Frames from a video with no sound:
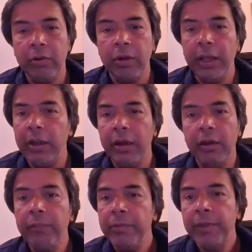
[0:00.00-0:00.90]
in a
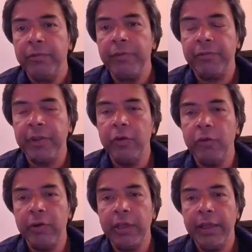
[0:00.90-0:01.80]

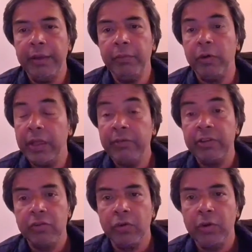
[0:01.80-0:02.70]
50-over game, or
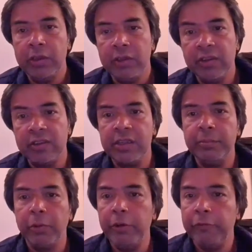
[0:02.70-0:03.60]
even so in the
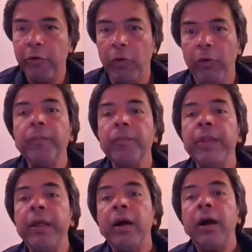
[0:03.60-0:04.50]
16.4.
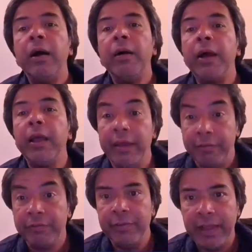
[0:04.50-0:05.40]

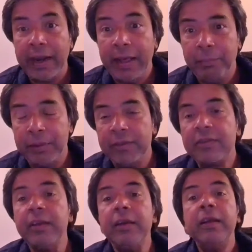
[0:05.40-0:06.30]
if that happens.
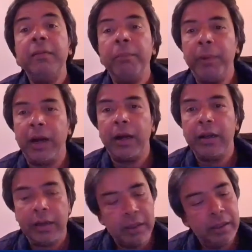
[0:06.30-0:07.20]
But
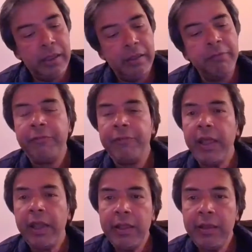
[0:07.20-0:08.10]

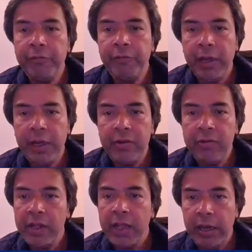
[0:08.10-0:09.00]
very, very
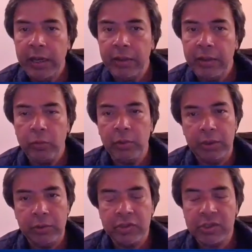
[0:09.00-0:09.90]
rarely will
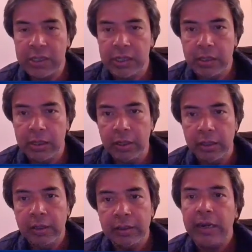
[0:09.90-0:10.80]
you see
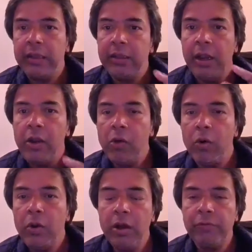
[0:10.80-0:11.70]
that in a
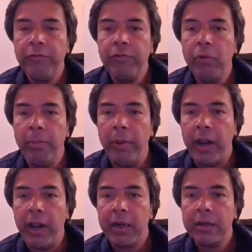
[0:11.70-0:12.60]
longer
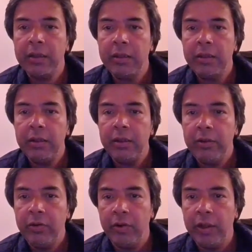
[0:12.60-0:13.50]
format,
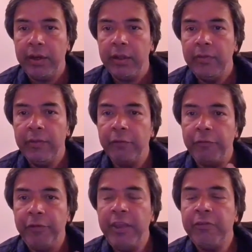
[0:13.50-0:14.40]
right, the
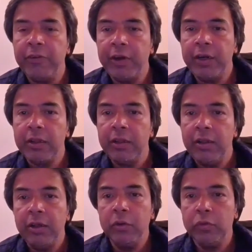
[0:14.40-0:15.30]
favorite
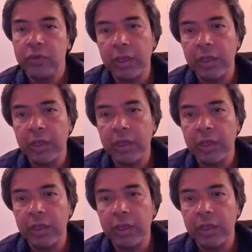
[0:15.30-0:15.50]
losing.